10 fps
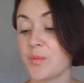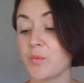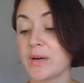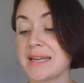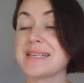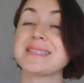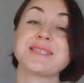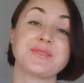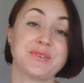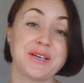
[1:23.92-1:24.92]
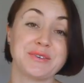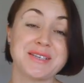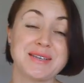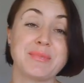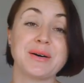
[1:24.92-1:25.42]
What is this
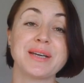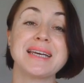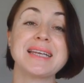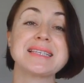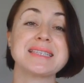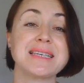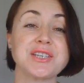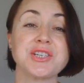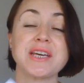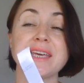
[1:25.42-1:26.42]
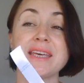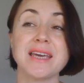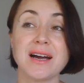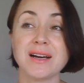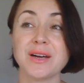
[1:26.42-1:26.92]
fragrance about? It is such a
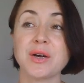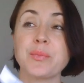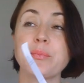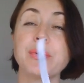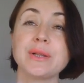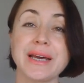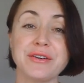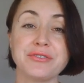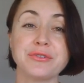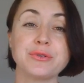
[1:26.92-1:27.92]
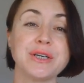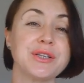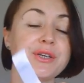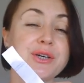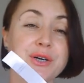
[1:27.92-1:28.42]
young, playful
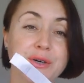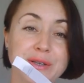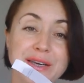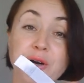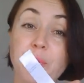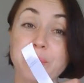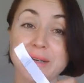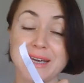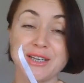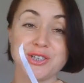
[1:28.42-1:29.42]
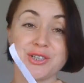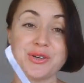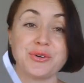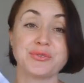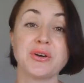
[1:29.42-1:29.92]
and girly combination
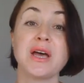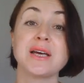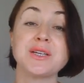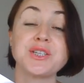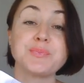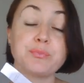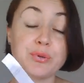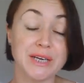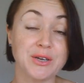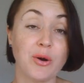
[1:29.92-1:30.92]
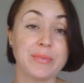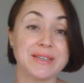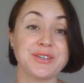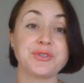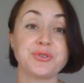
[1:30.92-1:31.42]
of
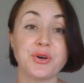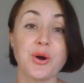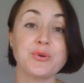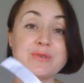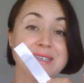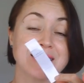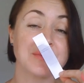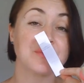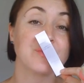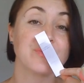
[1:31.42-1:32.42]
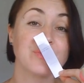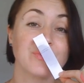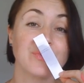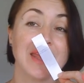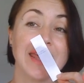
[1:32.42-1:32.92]
predominant rose
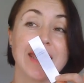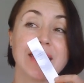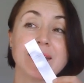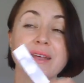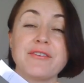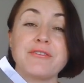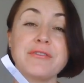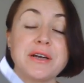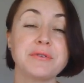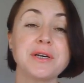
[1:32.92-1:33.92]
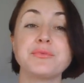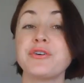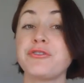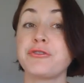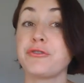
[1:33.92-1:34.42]
and a very
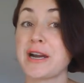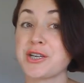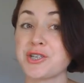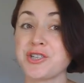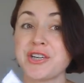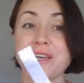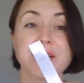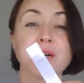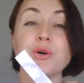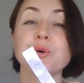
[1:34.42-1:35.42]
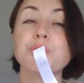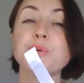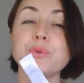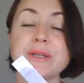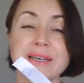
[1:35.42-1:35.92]
refreshing,
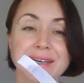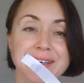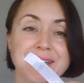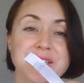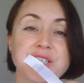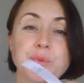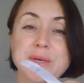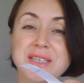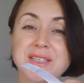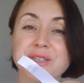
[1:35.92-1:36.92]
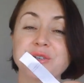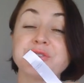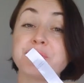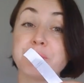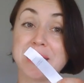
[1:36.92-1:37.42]
cooling twist
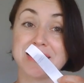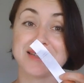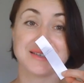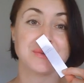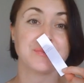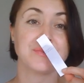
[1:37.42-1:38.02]
of mint.